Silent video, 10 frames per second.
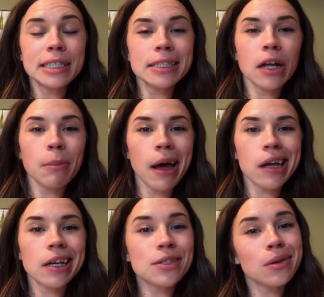detail
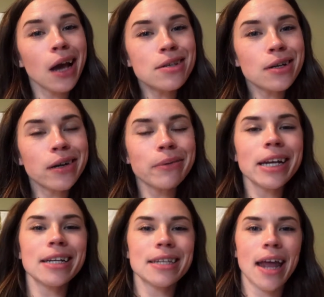about it because you guys are going to
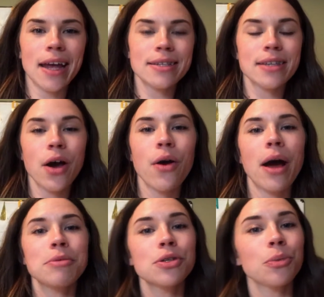read it today, so
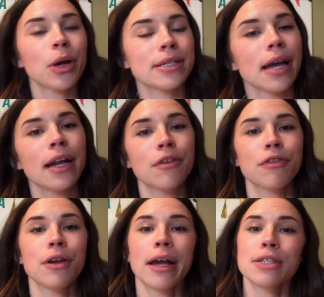I'm super excited
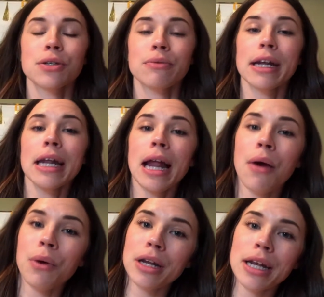for you guys to read it.
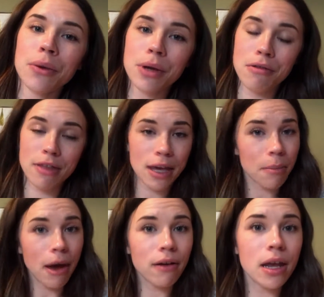I want to hear what you think
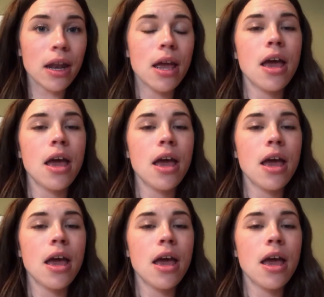about it.